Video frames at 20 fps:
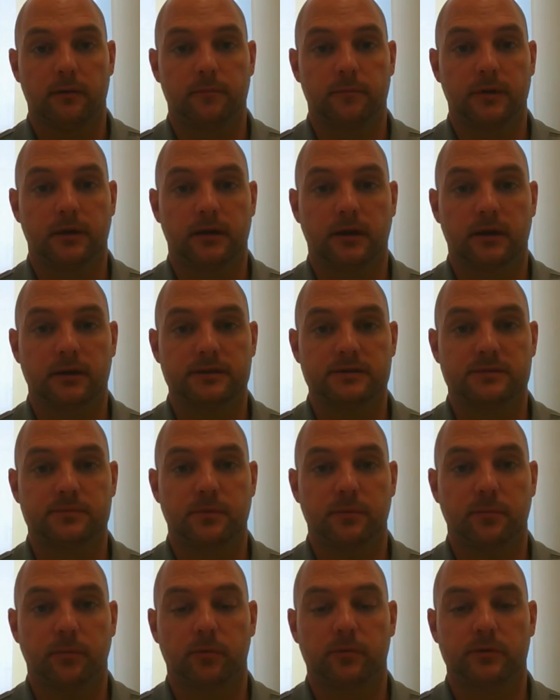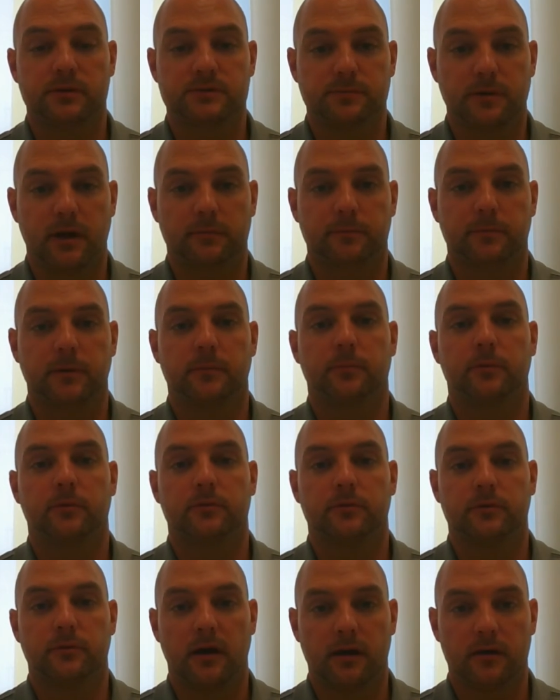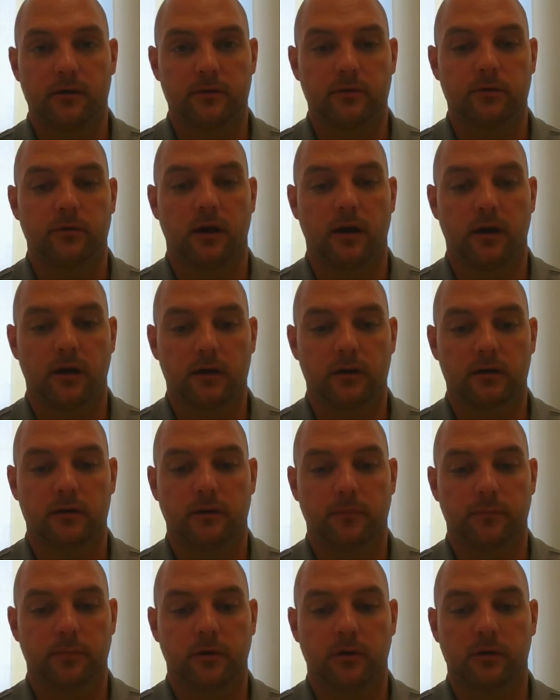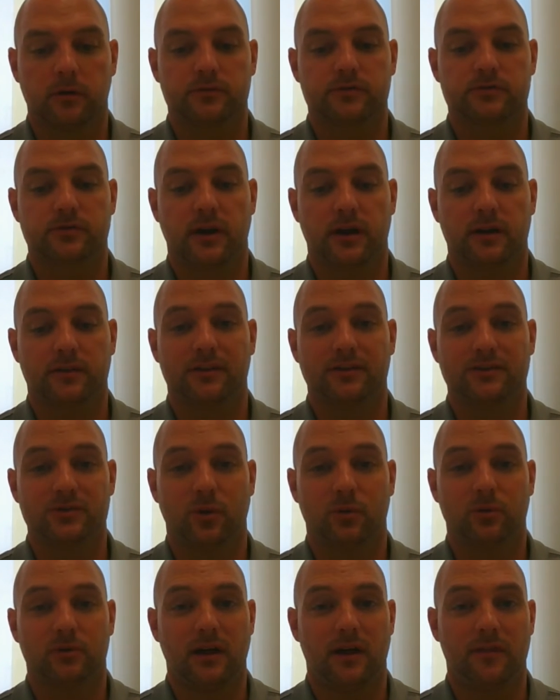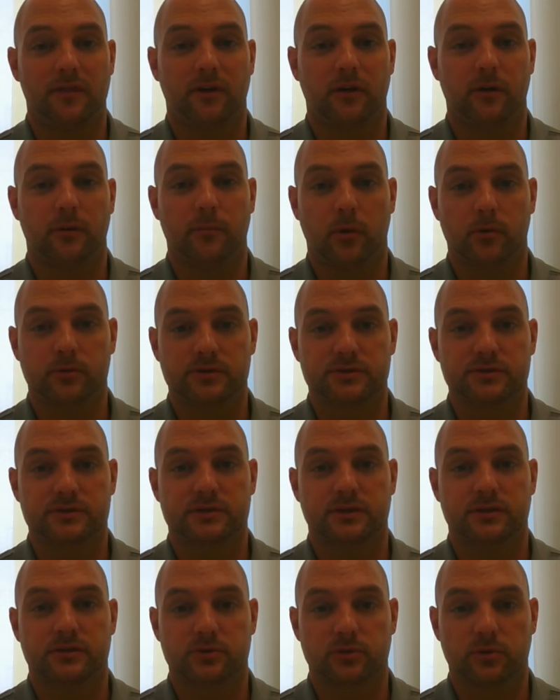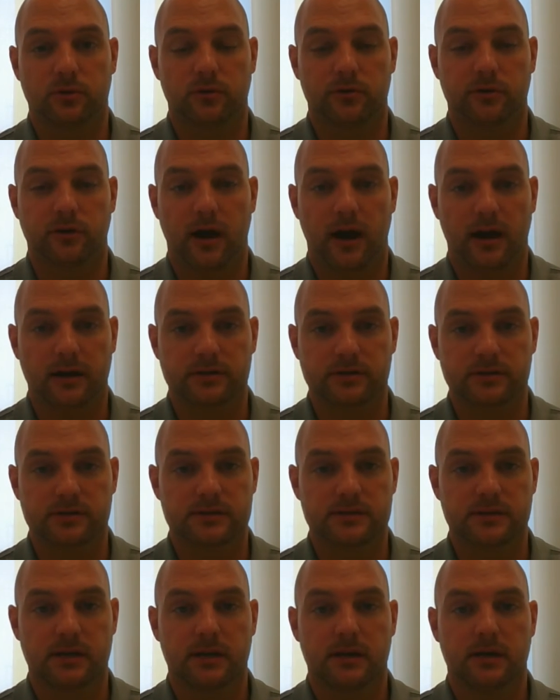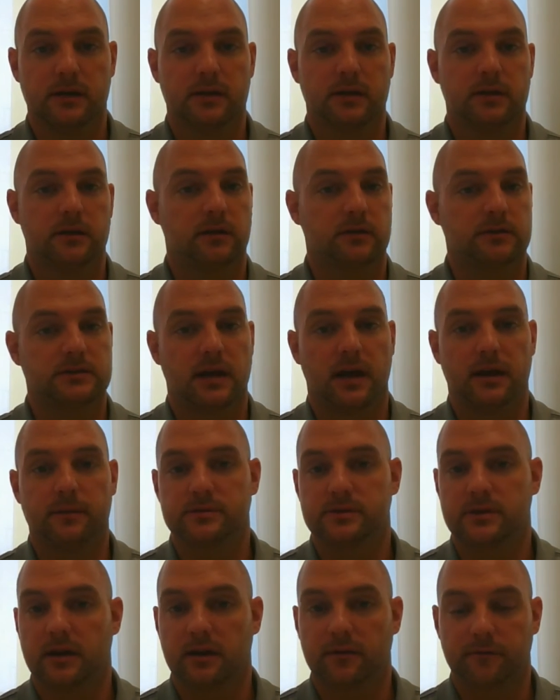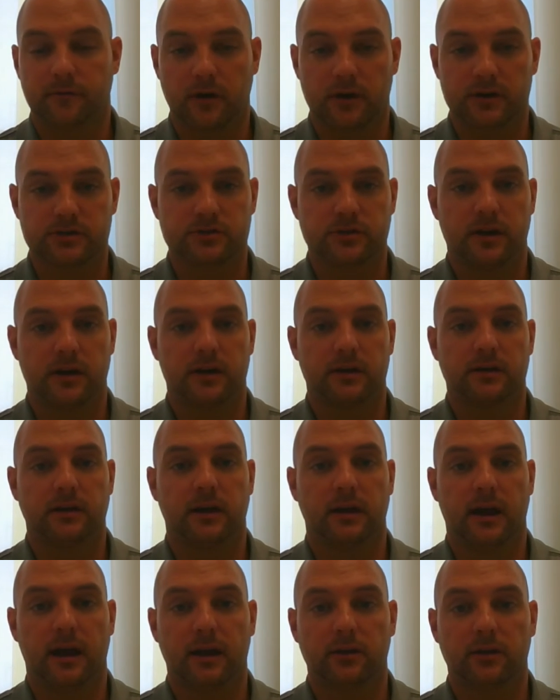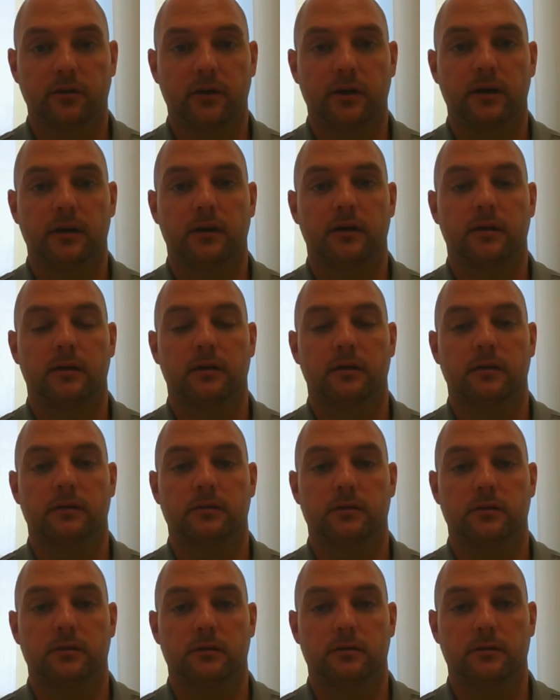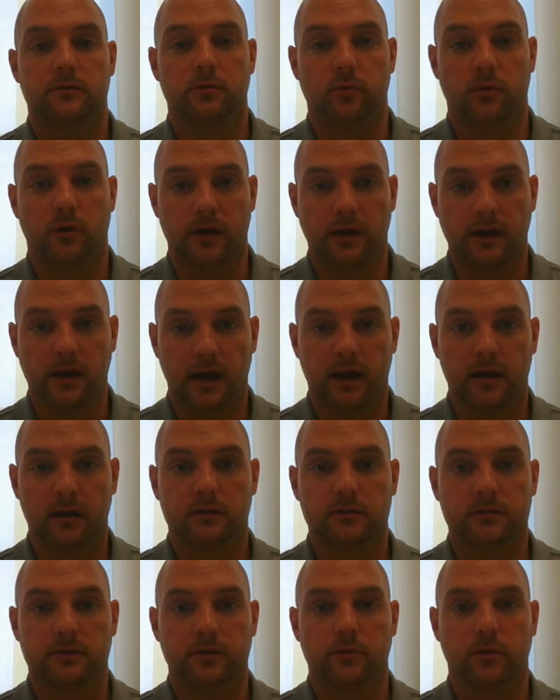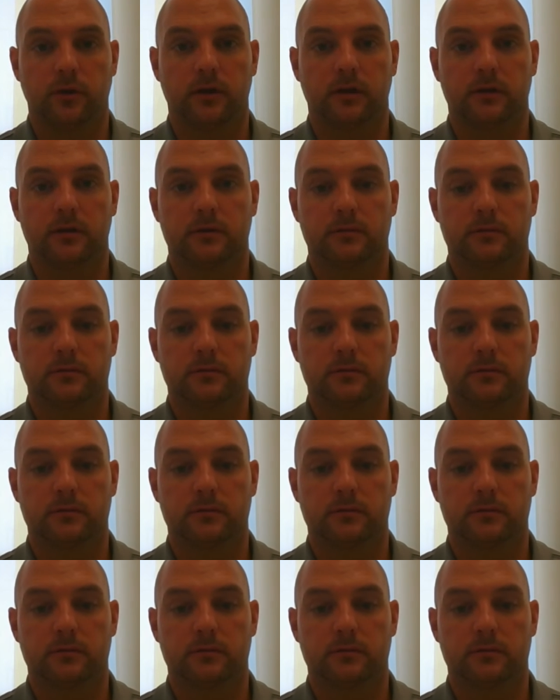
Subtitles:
because people respect people who are a pillar of strength and don't let their emotions control their actions. There are times you get frustrated and get angry and you want to yell and you want to